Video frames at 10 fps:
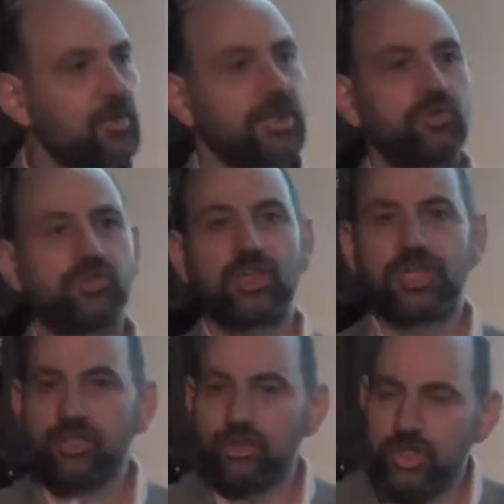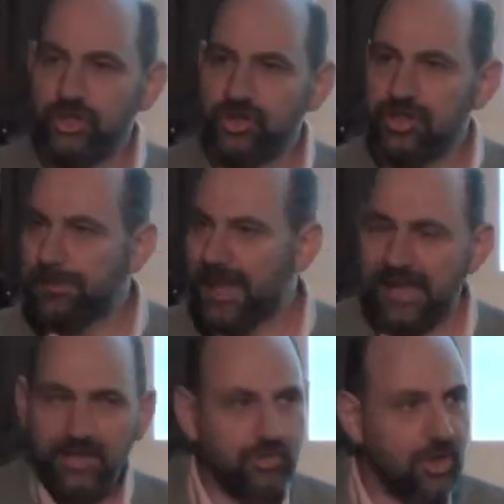where you're saying, treating the
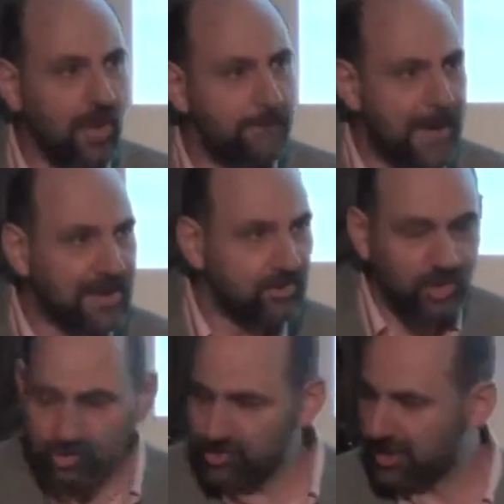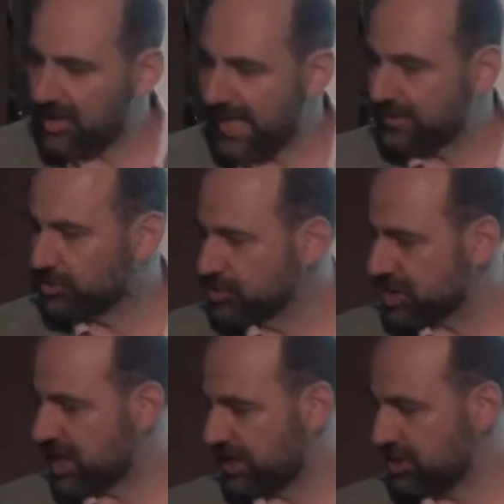plan as a basis to handle
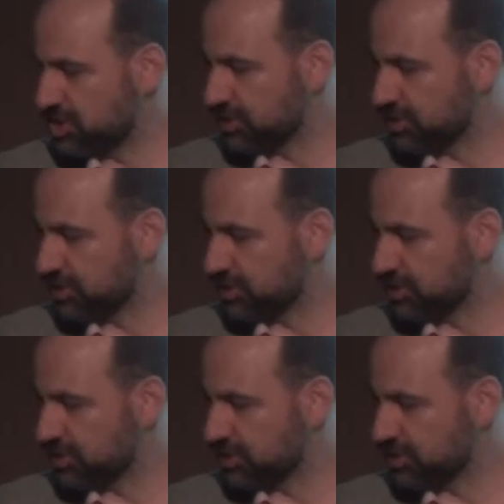change.